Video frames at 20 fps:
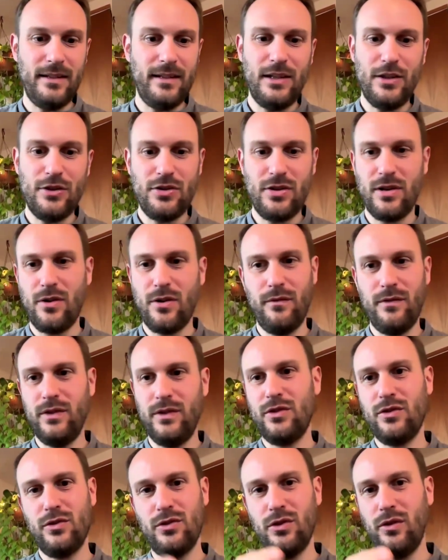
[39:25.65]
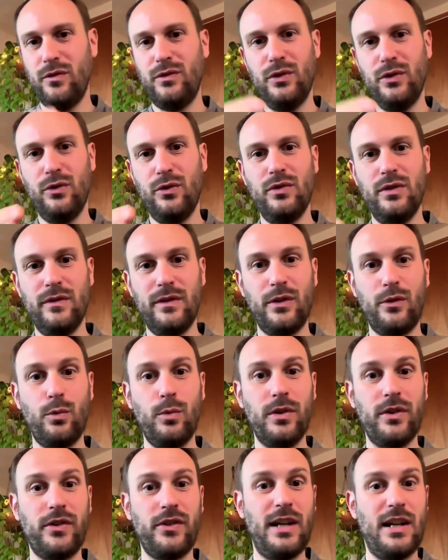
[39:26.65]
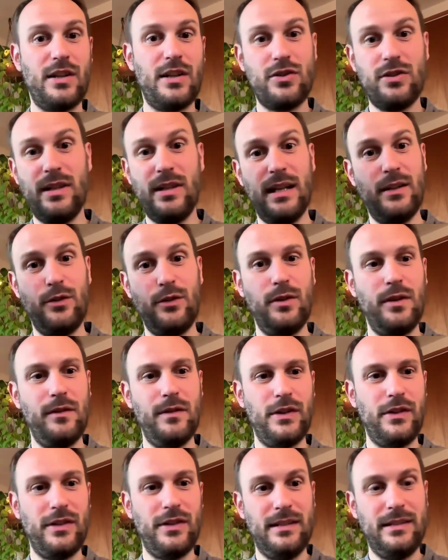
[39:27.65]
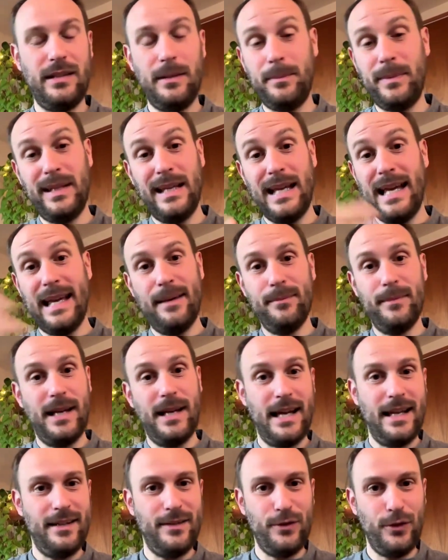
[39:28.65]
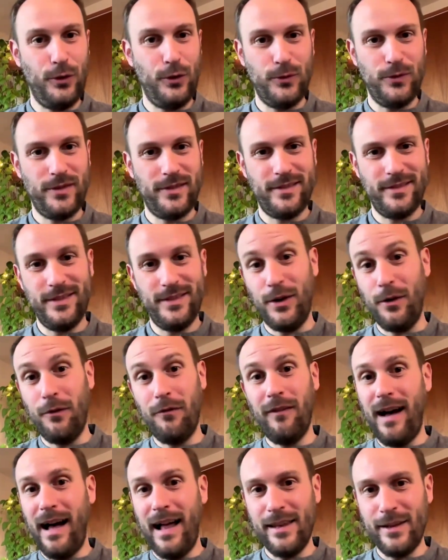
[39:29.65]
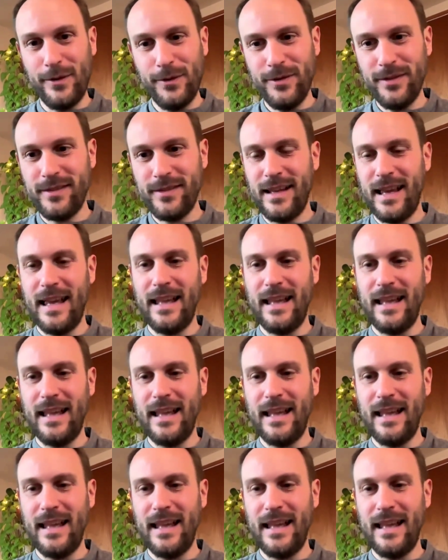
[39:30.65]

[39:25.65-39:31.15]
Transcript: the initial condition of the universe were such that universal TPM had those, values,